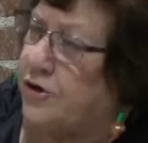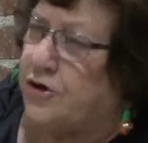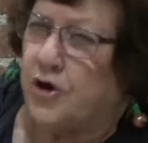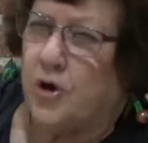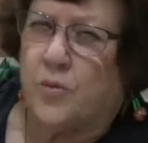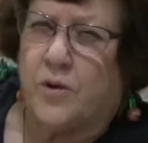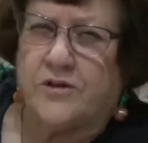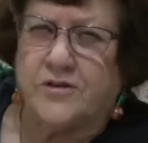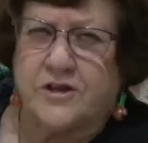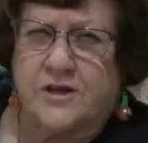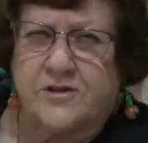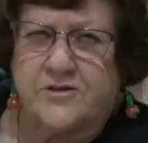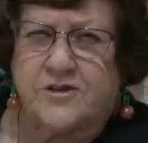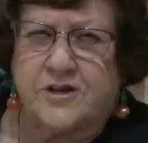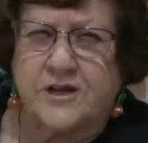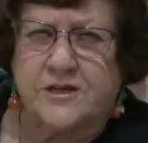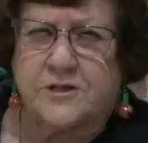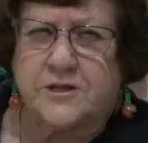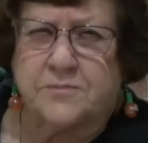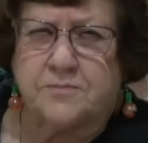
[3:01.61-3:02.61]
you know what these
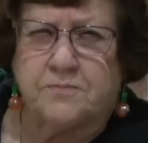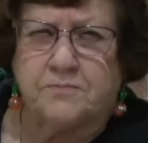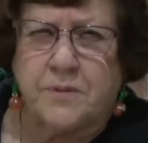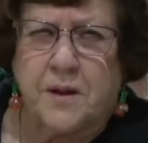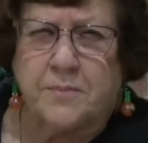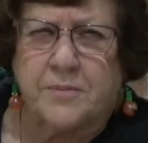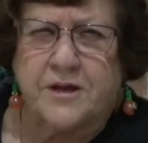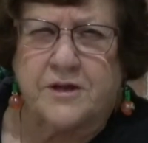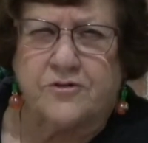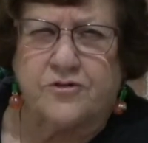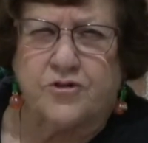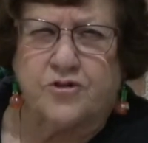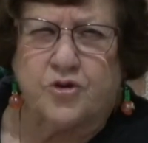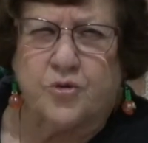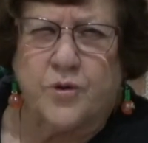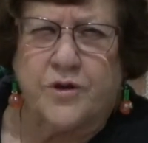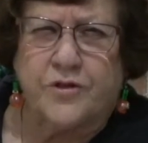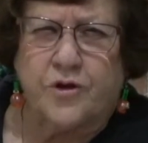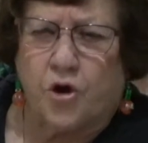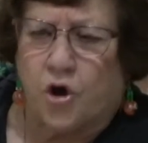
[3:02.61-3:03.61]
six pumpkins are
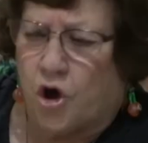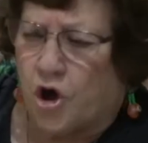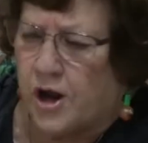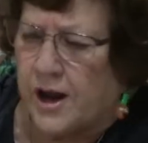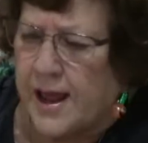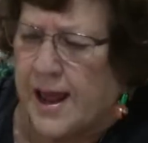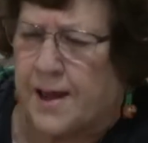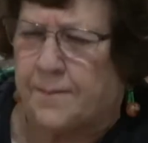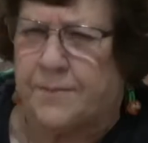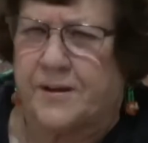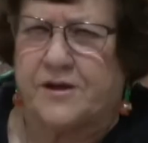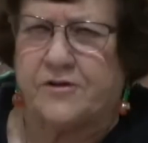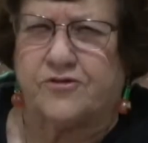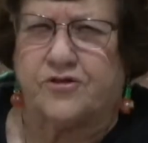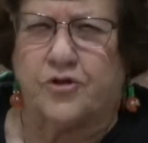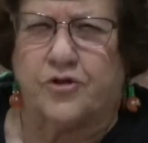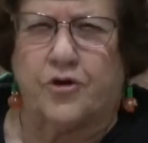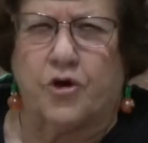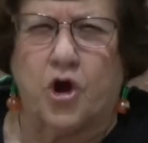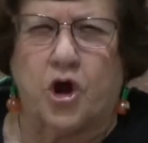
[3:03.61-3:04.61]
doing? They're all happy.
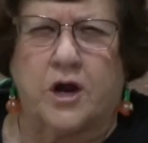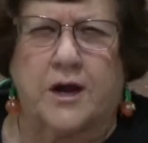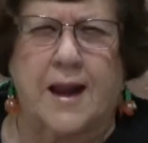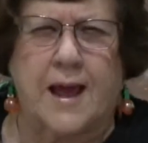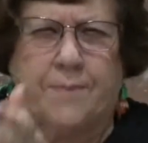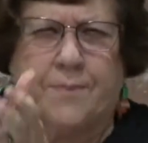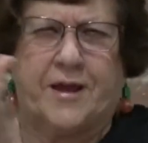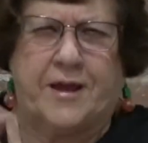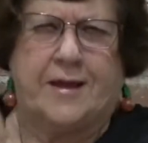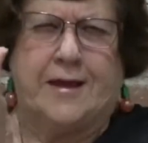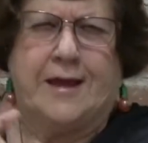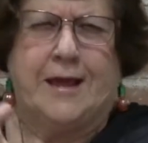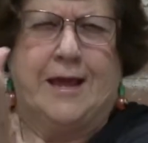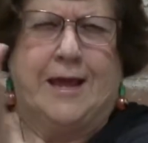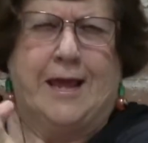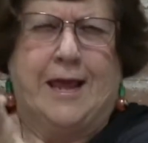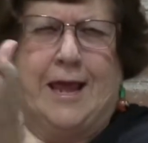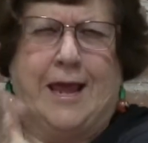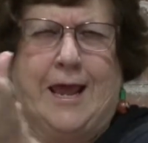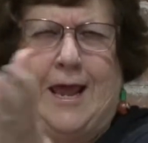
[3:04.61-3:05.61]
So they're all clapping.
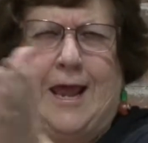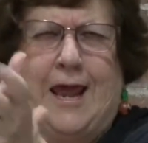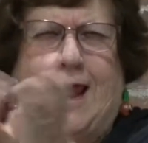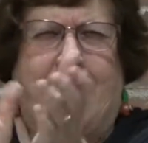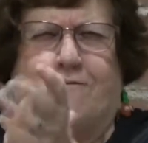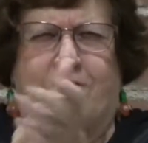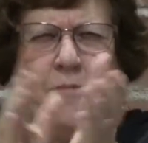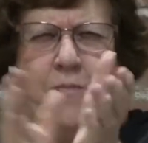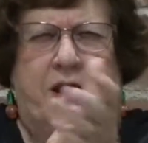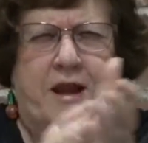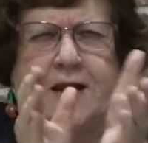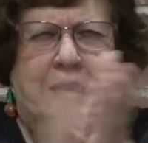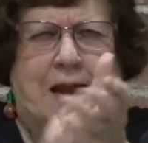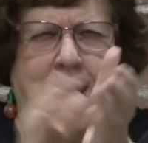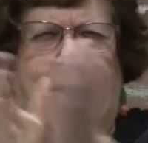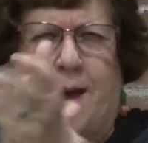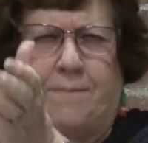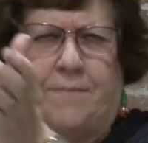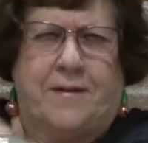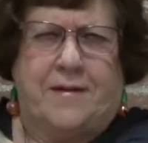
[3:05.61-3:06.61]
Everybody
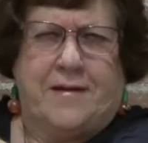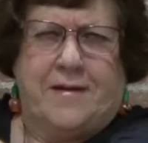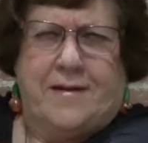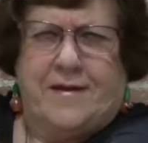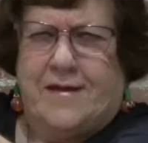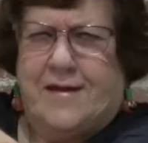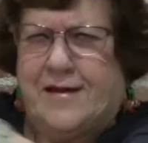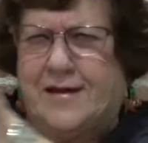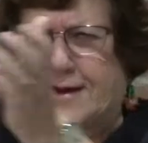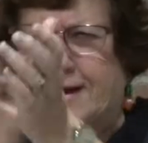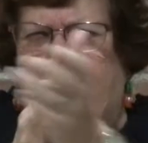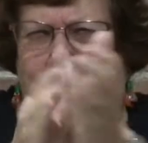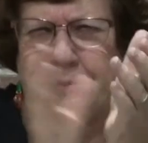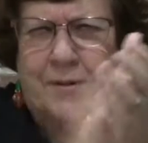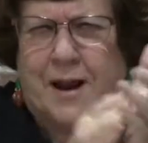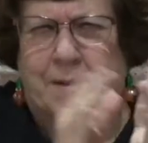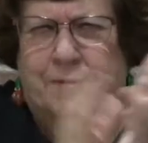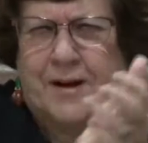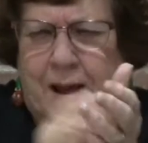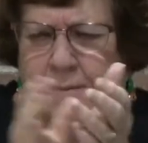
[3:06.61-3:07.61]
clap. Clap,
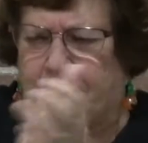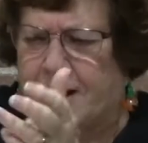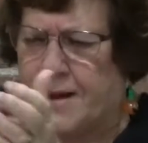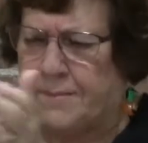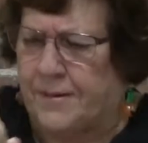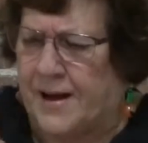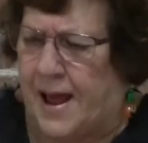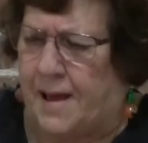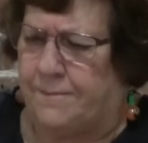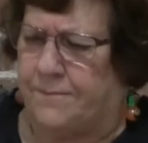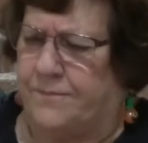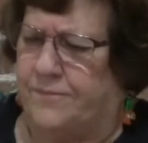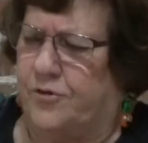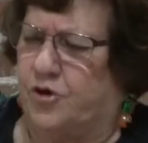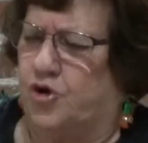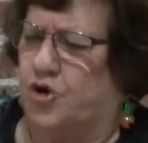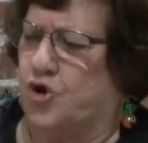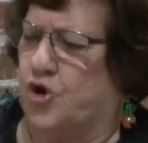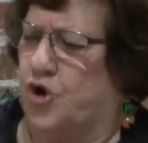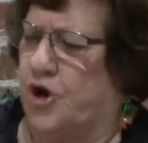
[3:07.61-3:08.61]
clap, clap, clap, clap.
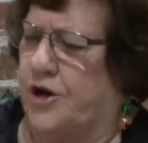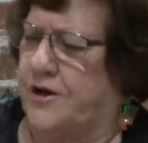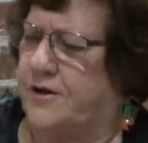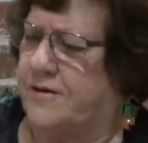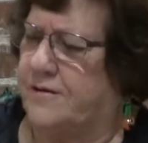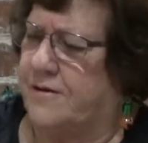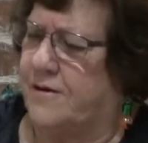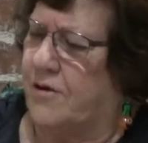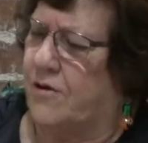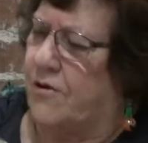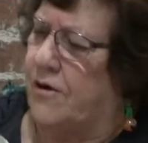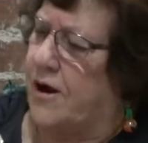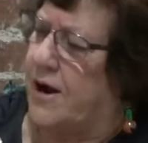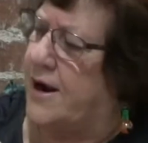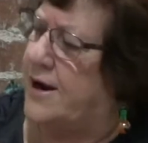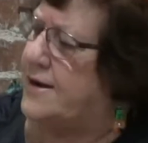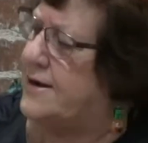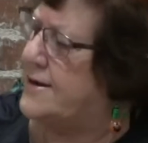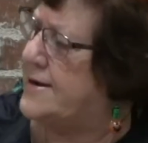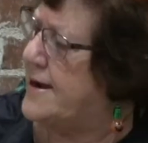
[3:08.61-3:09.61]
Good. All
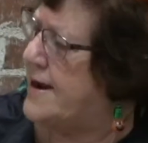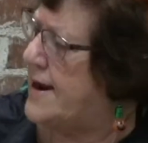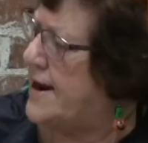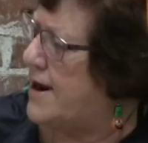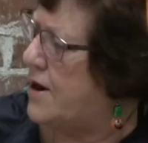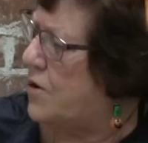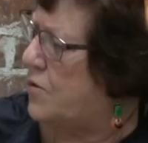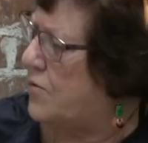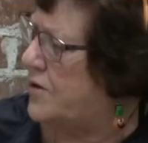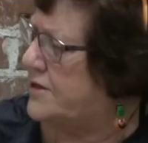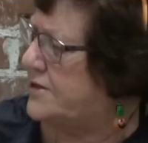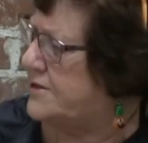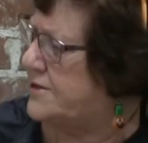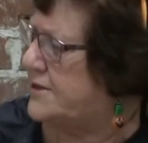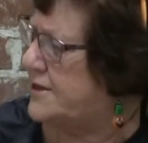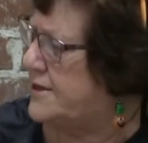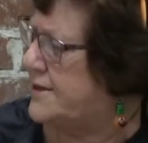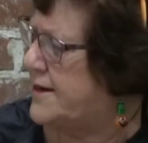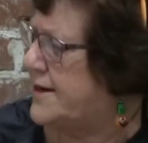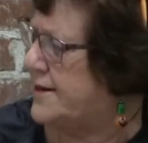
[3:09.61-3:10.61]
right, now, what's
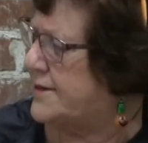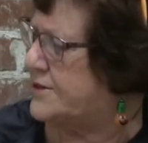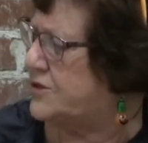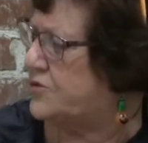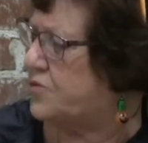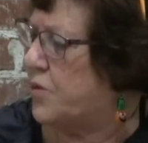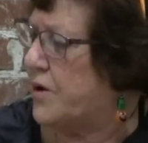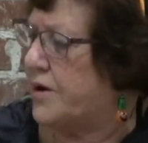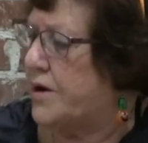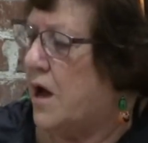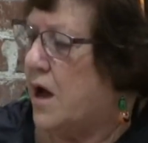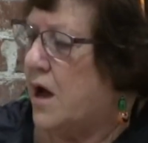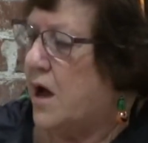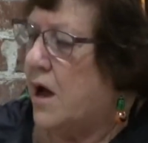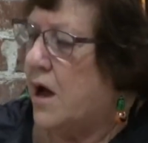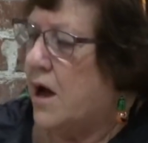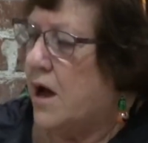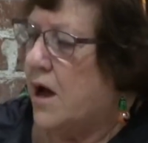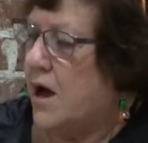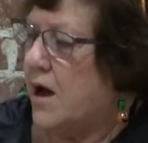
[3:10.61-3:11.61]
the next one?
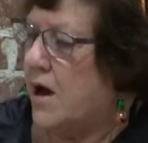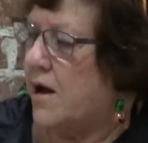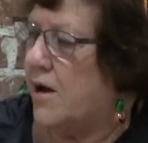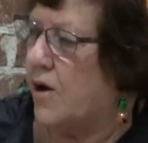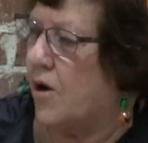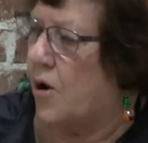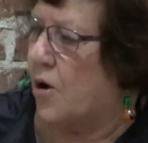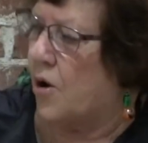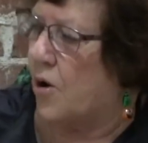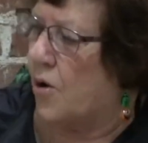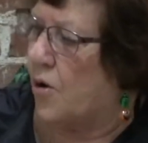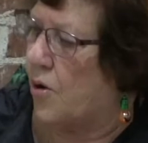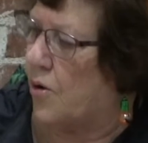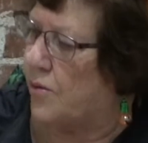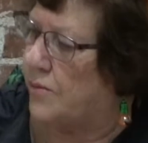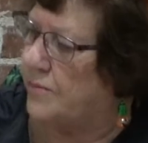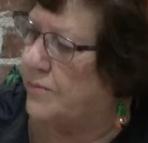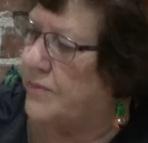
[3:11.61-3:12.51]
Oh,